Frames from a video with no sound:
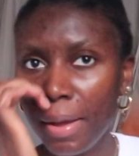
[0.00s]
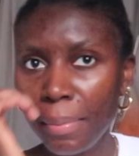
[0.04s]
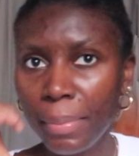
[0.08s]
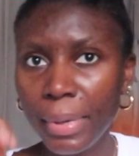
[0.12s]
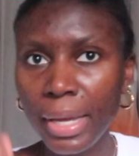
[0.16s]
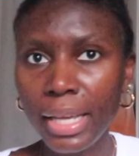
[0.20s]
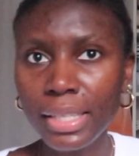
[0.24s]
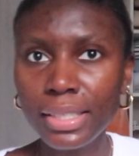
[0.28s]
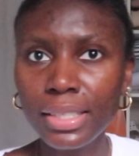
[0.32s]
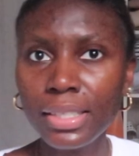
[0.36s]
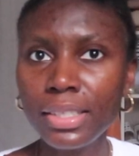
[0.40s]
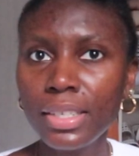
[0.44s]

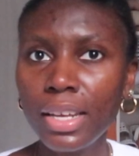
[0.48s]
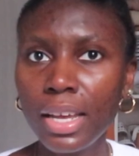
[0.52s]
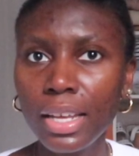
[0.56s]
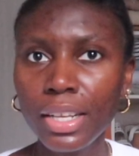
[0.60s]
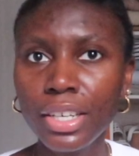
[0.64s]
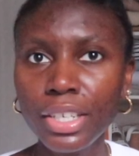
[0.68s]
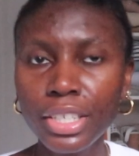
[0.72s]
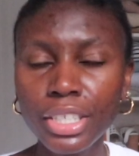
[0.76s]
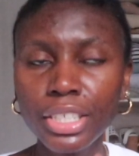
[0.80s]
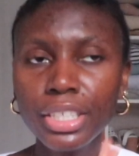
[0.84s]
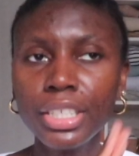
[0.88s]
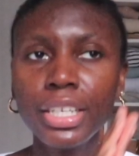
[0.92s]
It's
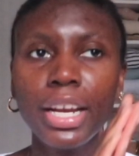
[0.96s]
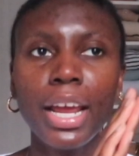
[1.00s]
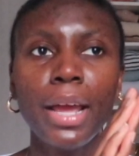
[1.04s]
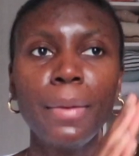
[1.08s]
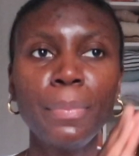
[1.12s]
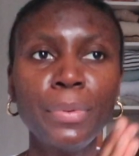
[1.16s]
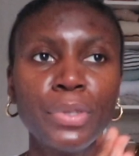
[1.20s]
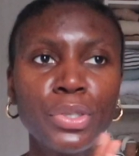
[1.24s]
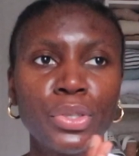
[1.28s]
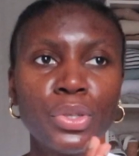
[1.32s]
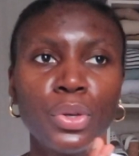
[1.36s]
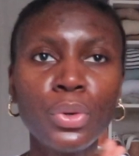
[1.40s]
another
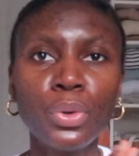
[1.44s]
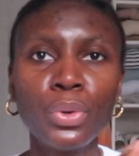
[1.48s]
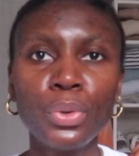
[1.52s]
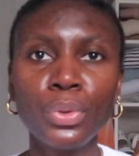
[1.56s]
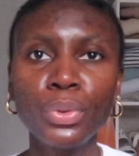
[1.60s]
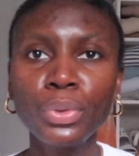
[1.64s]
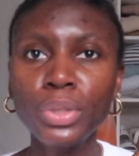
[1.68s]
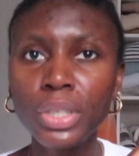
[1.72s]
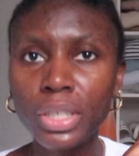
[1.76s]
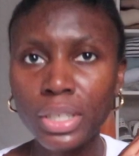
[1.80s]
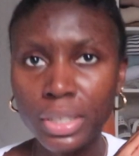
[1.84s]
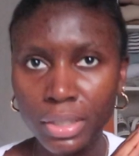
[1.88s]

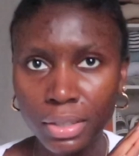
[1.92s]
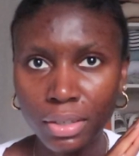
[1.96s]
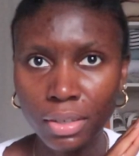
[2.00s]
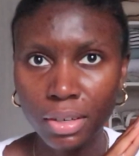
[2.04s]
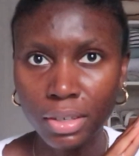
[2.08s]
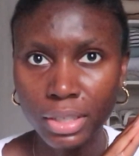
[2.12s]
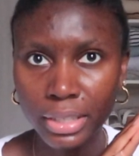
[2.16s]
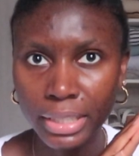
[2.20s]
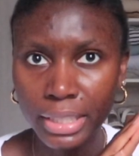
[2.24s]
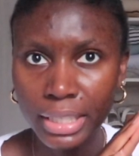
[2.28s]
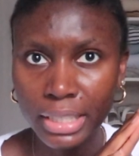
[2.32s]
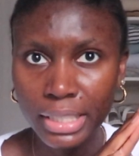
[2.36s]
episode
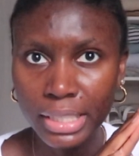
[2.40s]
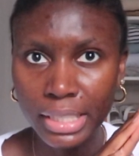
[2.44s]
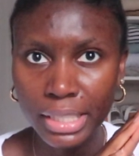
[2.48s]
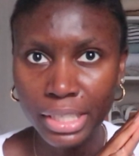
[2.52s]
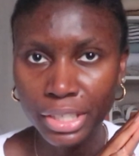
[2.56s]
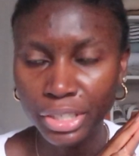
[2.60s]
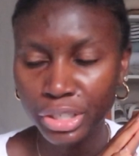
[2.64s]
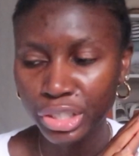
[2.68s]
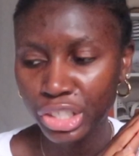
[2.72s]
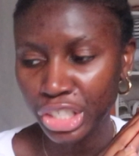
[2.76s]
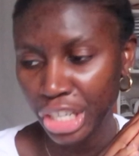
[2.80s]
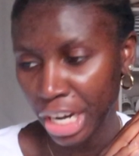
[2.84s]
on this
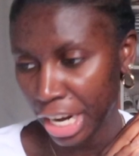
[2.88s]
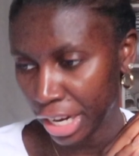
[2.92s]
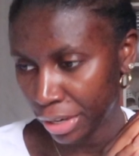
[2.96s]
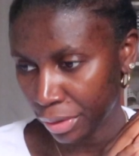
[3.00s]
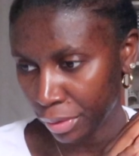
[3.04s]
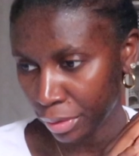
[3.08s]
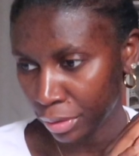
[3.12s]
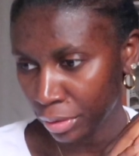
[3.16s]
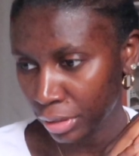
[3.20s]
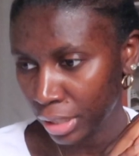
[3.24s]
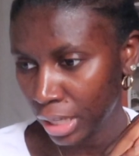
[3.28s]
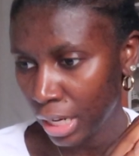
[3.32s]
here
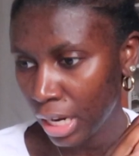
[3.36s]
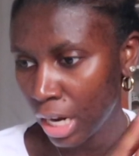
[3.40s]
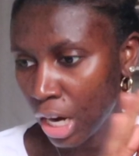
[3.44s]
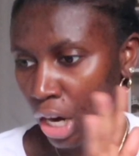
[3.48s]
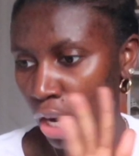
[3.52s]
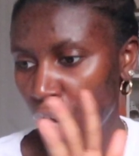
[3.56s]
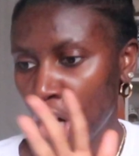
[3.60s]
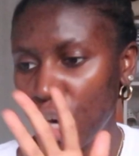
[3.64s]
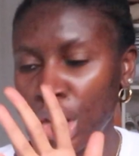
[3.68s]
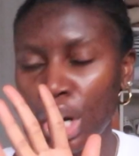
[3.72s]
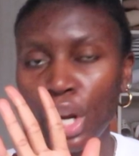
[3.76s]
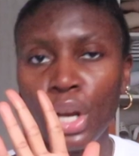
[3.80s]
channel,
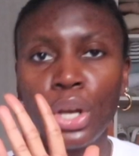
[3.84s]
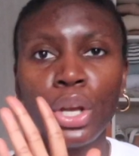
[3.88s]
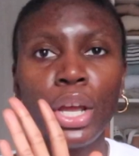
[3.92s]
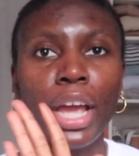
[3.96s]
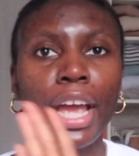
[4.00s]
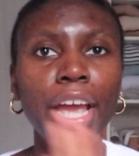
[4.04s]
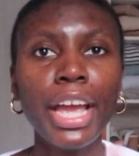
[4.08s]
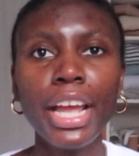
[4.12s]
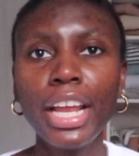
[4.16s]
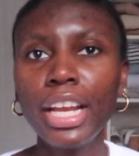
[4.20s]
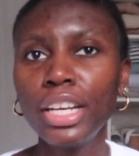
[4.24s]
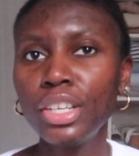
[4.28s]

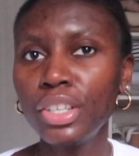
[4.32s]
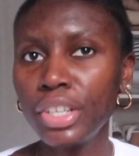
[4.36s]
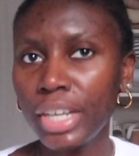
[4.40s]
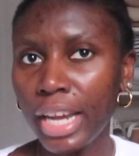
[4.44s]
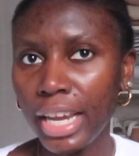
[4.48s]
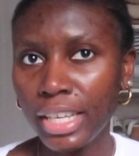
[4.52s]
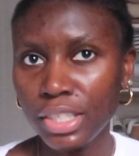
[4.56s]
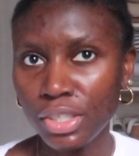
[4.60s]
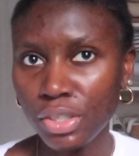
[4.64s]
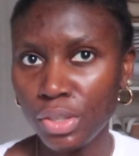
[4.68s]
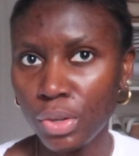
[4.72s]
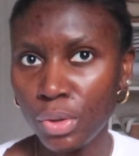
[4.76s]
and you
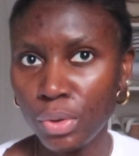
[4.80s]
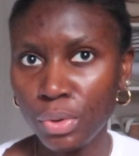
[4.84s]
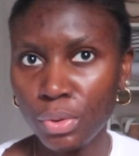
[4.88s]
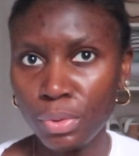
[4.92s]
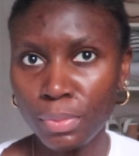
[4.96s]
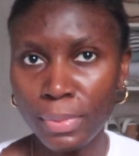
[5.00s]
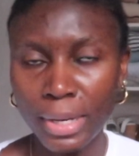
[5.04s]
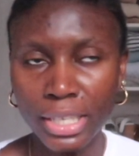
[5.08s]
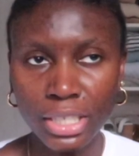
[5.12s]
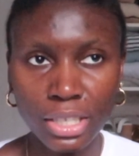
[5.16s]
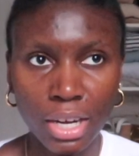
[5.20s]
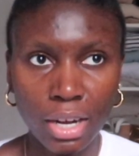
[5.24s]
guys know
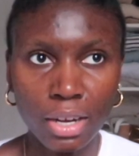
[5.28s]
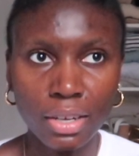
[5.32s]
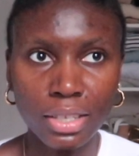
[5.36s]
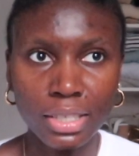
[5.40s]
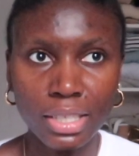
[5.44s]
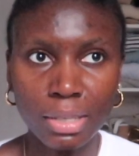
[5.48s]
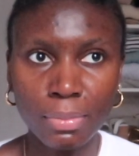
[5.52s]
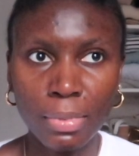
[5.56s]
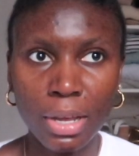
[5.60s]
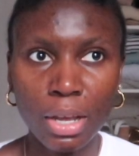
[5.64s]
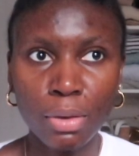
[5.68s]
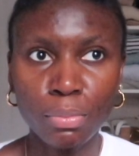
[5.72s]
my channel
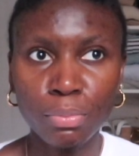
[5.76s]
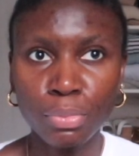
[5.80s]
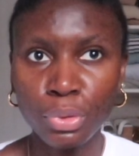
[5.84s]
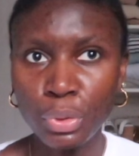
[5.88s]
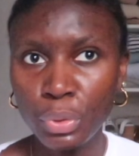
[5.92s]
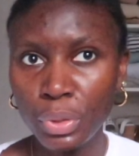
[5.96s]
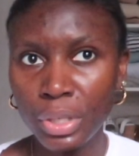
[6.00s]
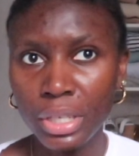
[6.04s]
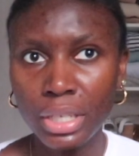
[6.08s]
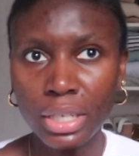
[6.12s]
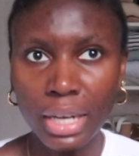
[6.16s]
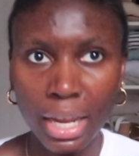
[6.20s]
is about
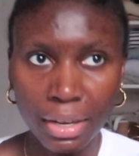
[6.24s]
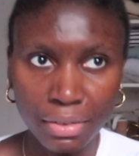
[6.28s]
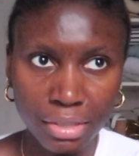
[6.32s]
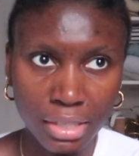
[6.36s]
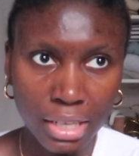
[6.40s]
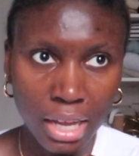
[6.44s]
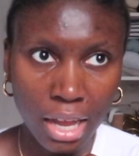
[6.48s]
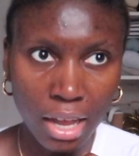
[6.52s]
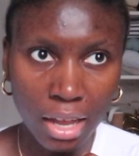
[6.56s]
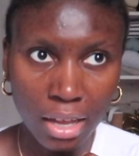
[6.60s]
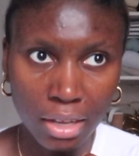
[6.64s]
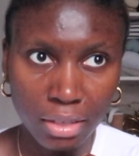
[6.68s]
beauty,
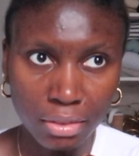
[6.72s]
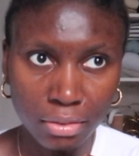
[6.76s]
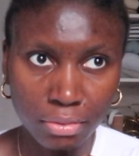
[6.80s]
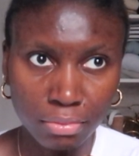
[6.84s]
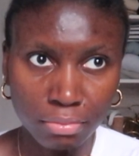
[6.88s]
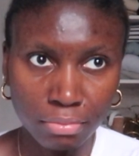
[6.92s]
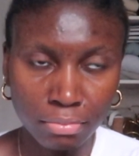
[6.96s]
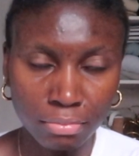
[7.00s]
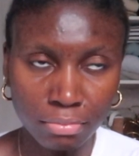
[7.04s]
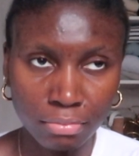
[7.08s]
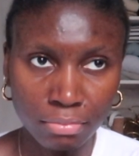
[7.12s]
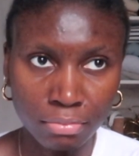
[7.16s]
lifestyle,
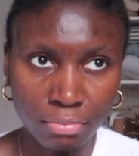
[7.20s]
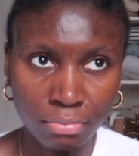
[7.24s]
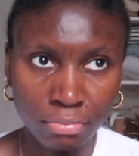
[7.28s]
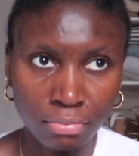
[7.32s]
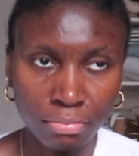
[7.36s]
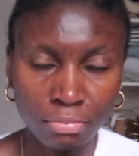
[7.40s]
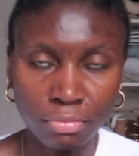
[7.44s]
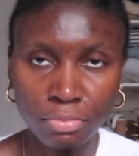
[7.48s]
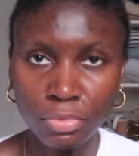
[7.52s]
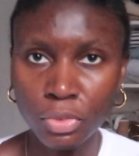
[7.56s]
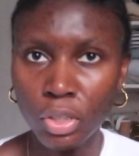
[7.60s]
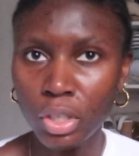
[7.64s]

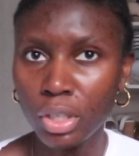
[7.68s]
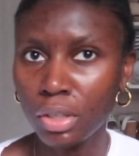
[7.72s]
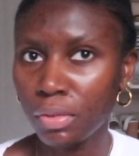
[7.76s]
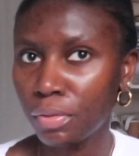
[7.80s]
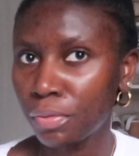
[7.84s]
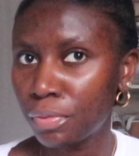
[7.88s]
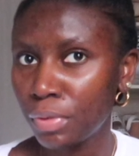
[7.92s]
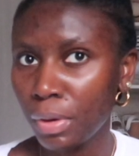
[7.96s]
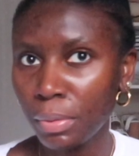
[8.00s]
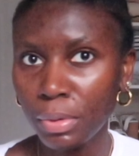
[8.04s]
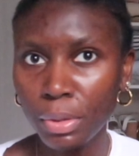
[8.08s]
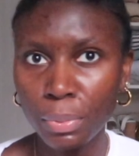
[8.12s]

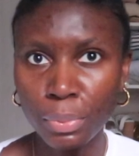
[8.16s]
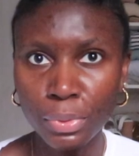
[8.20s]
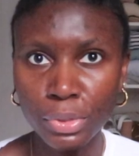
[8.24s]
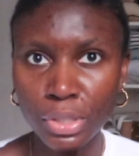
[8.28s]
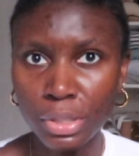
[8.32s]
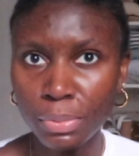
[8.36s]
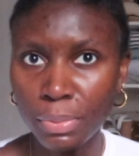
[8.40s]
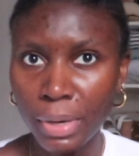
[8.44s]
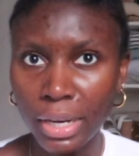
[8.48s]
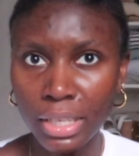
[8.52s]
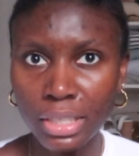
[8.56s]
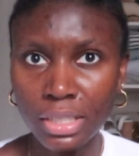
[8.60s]
from the
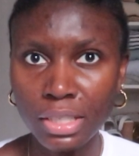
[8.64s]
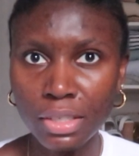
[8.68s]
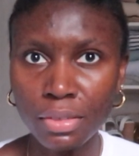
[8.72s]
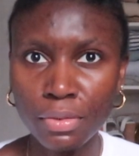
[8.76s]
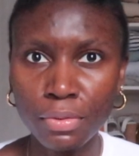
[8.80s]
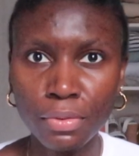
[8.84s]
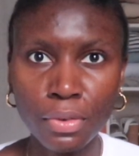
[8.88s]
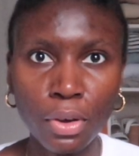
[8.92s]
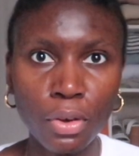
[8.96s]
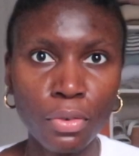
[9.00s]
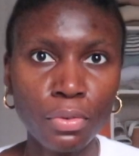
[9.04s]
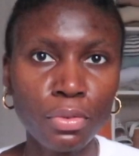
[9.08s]

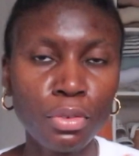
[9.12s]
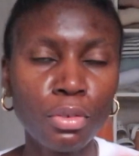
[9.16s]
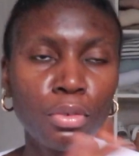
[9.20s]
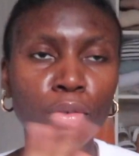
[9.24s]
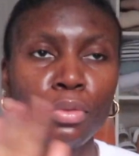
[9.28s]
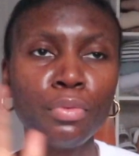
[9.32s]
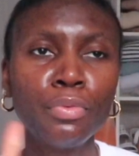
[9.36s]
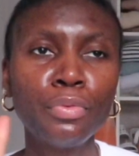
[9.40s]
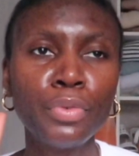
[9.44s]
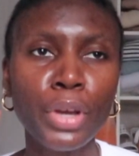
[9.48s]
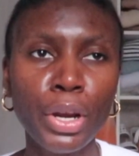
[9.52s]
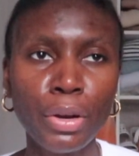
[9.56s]
perspective of
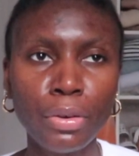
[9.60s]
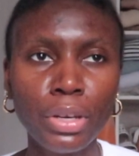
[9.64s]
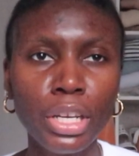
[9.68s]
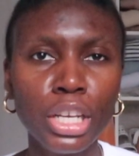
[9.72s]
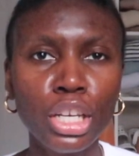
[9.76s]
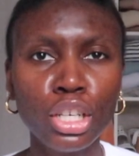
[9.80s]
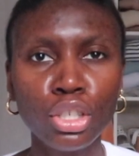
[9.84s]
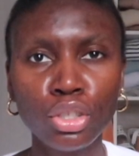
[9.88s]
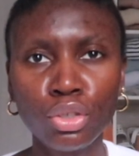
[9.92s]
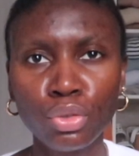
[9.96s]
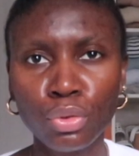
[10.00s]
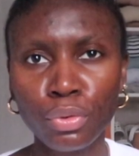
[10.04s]
a very
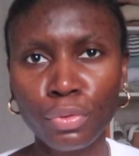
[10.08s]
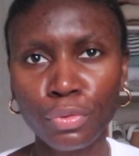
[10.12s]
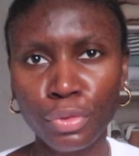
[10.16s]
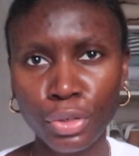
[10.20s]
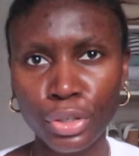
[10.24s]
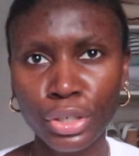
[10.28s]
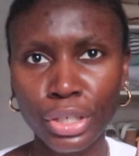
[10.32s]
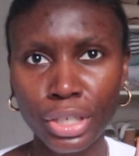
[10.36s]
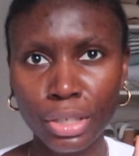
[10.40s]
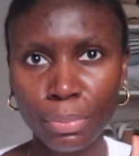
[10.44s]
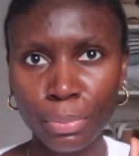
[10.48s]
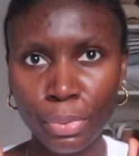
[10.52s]

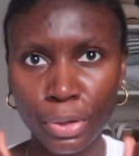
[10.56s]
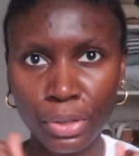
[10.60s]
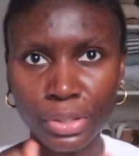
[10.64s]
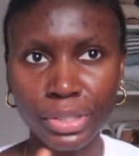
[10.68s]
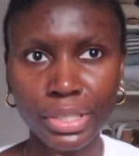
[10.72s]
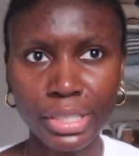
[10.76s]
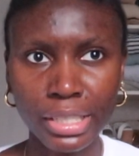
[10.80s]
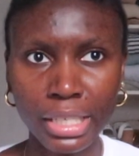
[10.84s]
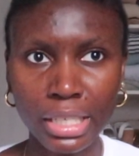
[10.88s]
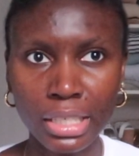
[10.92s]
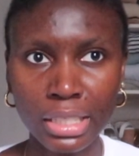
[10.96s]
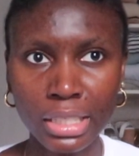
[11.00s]
introverted
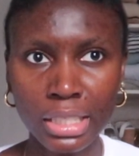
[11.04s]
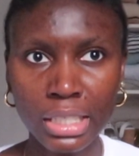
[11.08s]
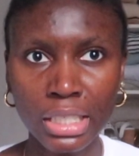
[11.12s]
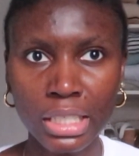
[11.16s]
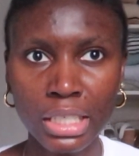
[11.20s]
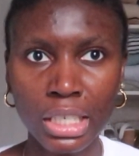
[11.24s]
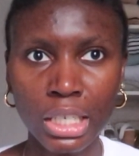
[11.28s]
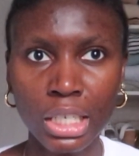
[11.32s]
person.